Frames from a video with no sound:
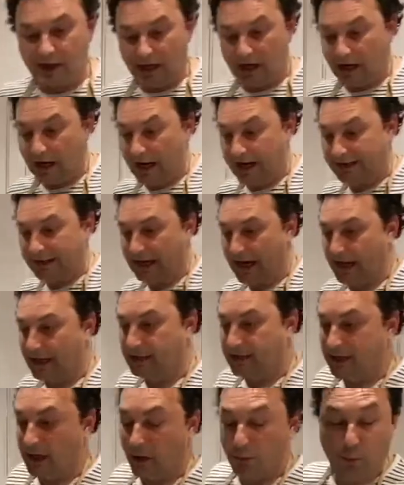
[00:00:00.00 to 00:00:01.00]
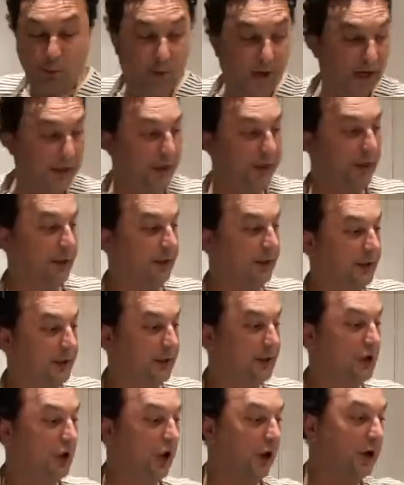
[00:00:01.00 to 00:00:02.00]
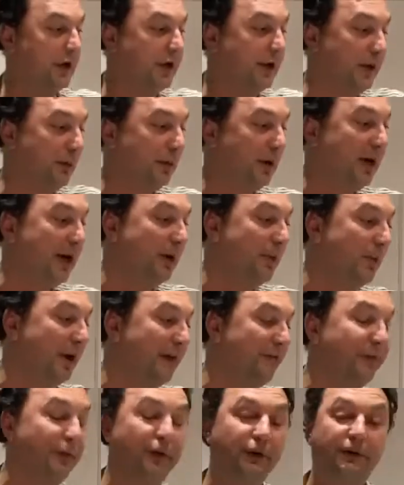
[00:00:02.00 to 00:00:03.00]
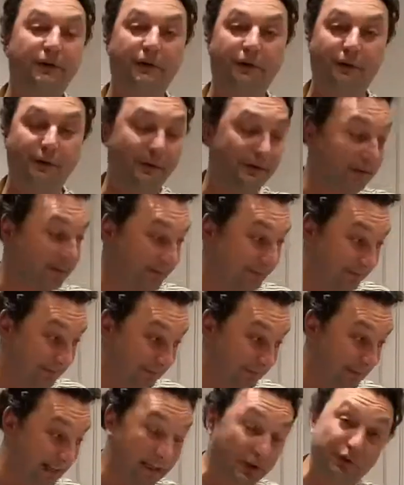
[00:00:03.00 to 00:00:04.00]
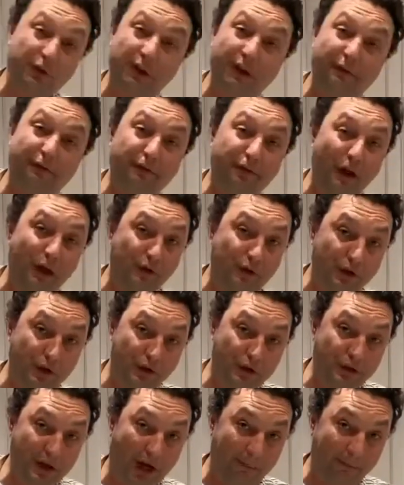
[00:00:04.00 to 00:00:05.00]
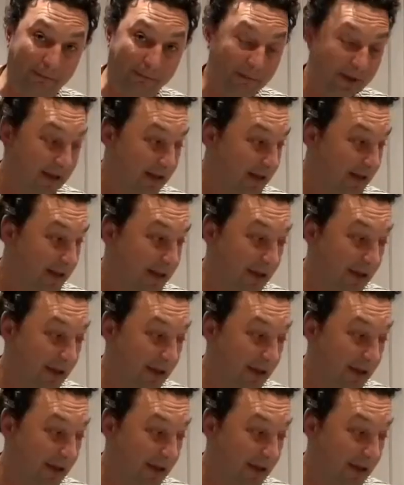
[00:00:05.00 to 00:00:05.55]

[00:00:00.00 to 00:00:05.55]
Okay, so with the gnocchi, we're going to wait for it to naturally float to the top. That